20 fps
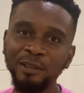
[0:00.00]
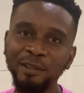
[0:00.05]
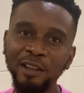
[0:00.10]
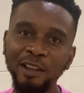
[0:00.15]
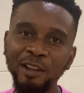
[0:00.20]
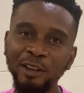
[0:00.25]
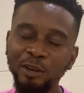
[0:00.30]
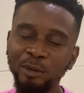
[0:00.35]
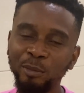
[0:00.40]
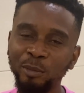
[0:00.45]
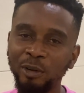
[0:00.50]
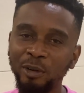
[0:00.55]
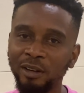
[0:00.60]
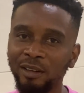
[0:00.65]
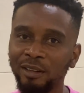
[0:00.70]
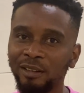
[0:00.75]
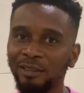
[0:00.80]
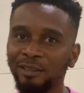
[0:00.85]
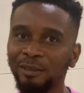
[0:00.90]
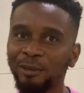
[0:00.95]
Mr. Henry
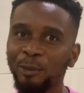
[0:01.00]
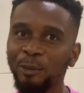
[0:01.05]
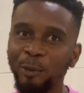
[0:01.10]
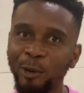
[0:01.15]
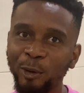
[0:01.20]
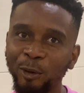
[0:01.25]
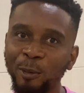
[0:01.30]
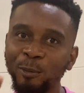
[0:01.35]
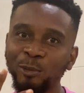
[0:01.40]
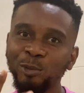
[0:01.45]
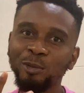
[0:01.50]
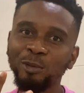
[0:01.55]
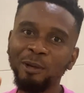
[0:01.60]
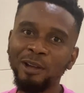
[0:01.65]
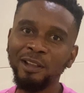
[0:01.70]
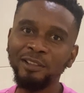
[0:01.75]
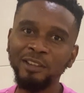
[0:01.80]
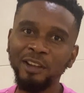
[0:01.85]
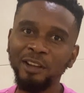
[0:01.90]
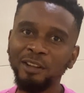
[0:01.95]
Morgan. Okay. Welcome to
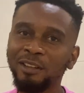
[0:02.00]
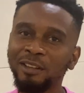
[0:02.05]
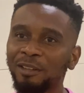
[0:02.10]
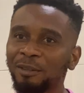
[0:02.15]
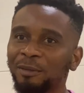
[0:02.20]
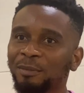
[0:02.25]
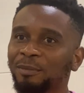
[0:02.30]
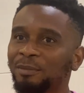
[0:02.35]
our channel.